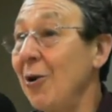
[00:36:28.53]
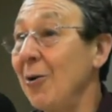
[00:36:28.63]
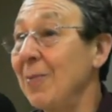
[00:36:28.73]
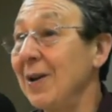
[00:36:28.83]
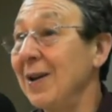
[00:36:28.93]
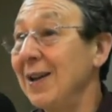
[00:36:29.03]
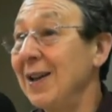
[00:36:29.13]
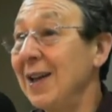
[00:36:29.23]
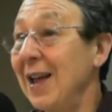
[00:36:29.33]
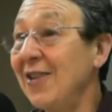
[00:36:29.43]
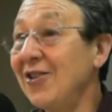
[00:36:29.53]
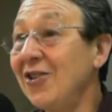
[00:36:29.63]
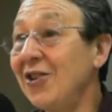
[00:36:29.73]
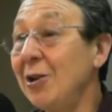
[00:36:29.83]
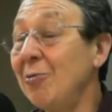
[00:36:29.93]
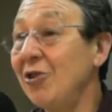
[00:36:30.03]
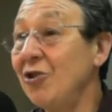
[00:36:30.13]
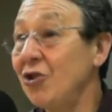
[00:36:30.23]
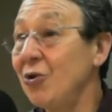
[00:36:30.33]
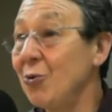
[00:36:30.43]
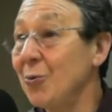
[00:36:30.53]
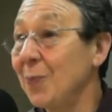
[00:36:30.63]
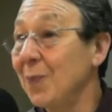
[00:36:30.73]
Haber. As I said, he was a Jew.